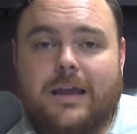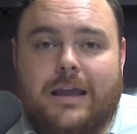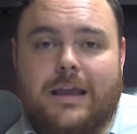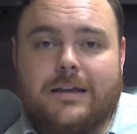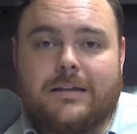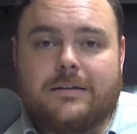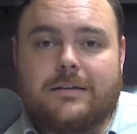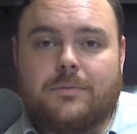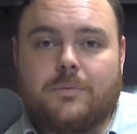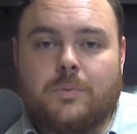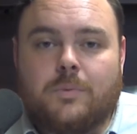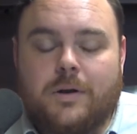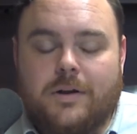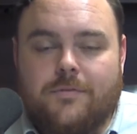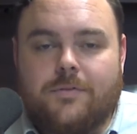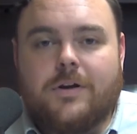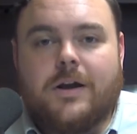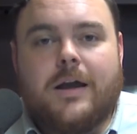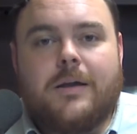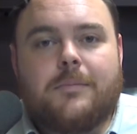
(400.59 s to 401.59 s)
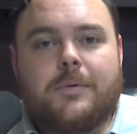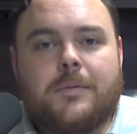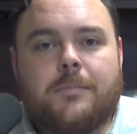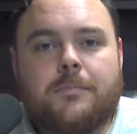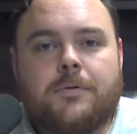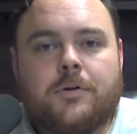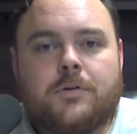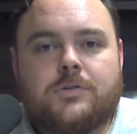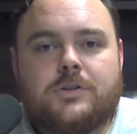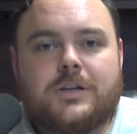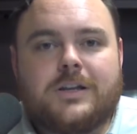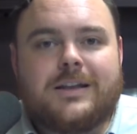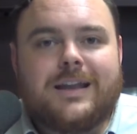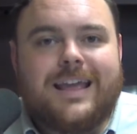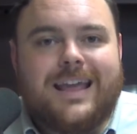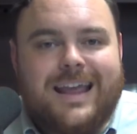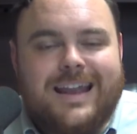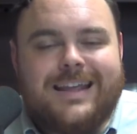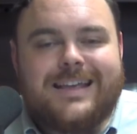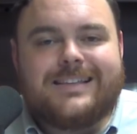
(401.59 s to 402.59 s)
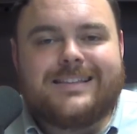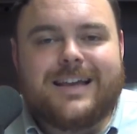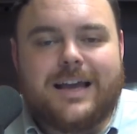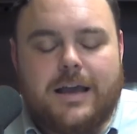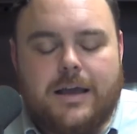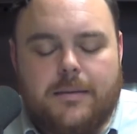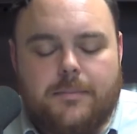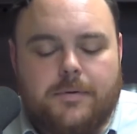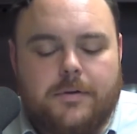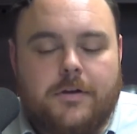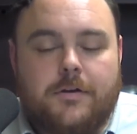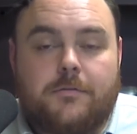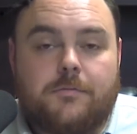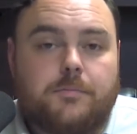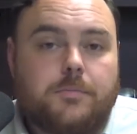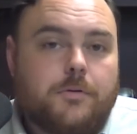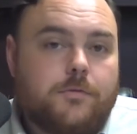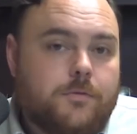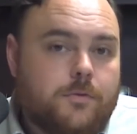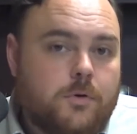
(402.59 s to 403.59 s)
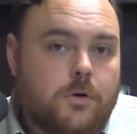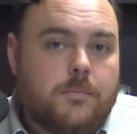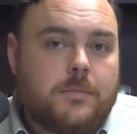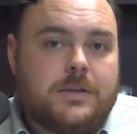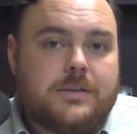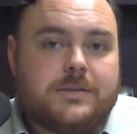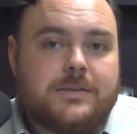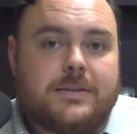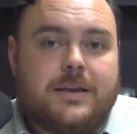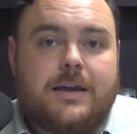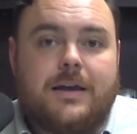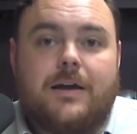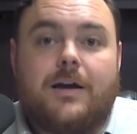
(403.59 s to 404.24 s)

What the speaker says: and whenever I'm approaching any type of performance,